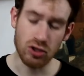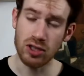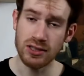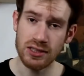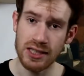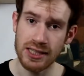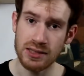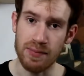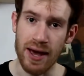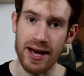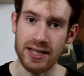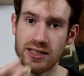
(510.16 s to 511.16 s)
it doesn't taste
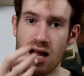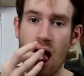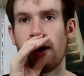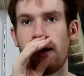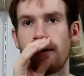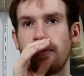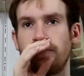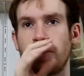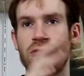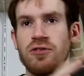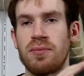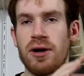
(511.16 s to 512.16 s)
bad.
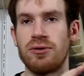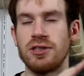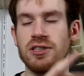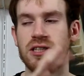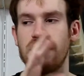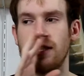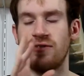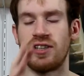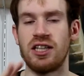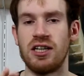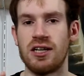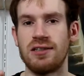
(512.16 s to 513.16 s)
Both the berries and the
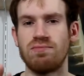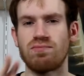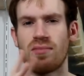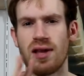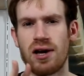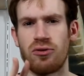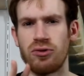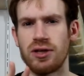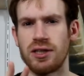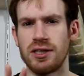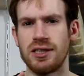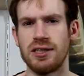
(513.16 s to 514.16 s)
vanilla are
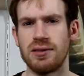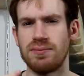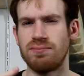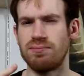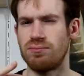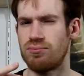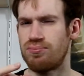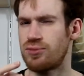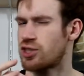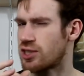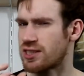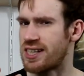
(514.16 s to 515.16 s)
really
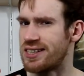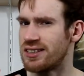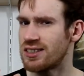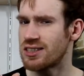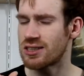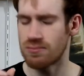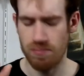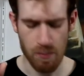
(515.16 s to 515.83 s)
just hints.